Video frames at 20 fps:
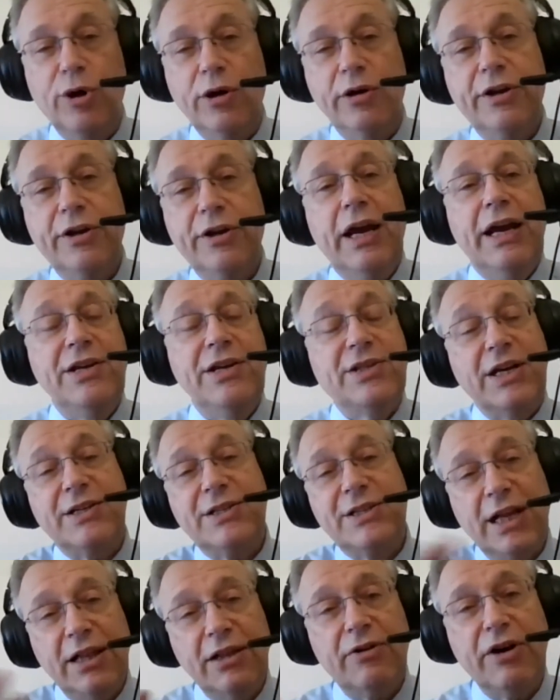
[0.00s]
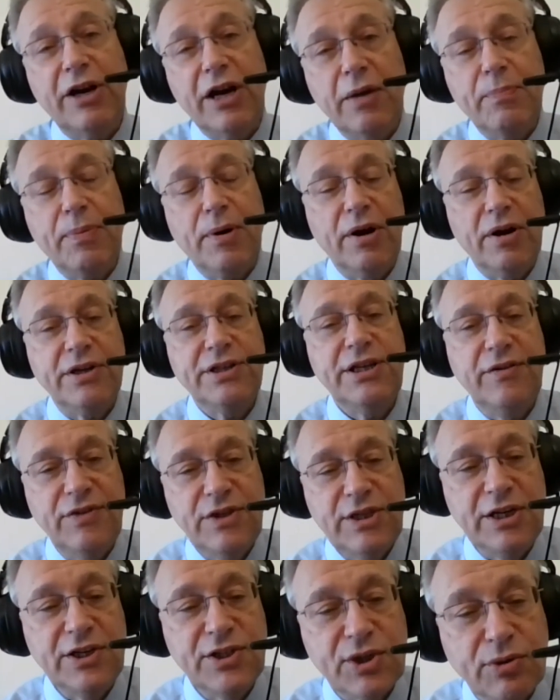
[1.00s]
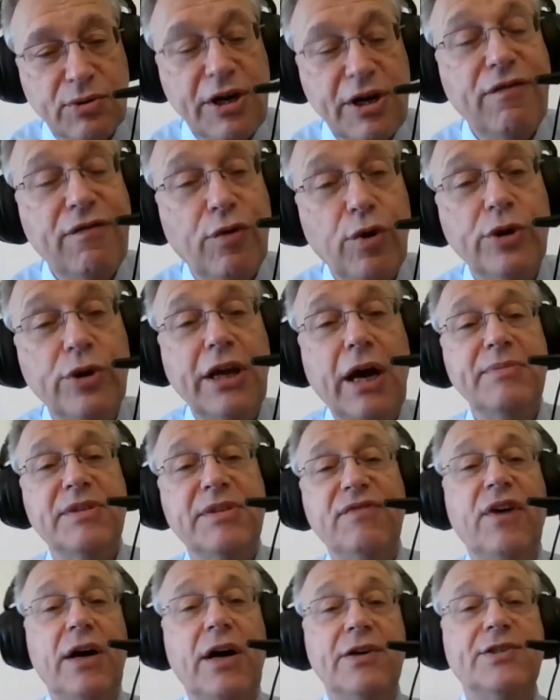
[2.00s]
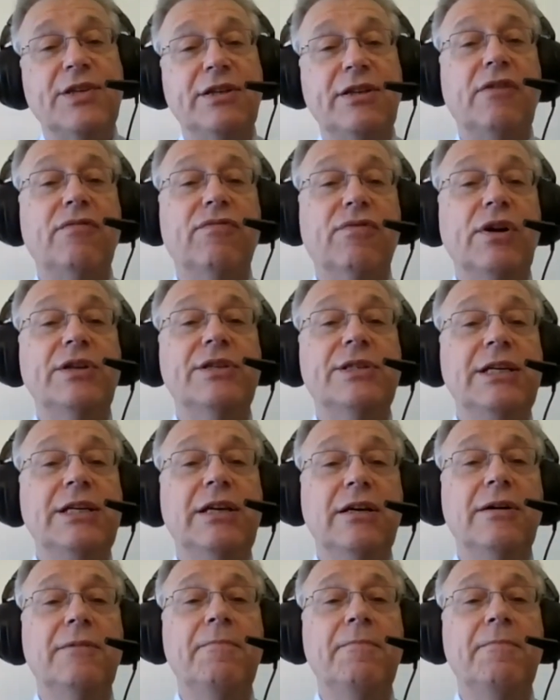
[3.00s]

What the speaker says: is accelerating productivity 3-4 times faster than frontier,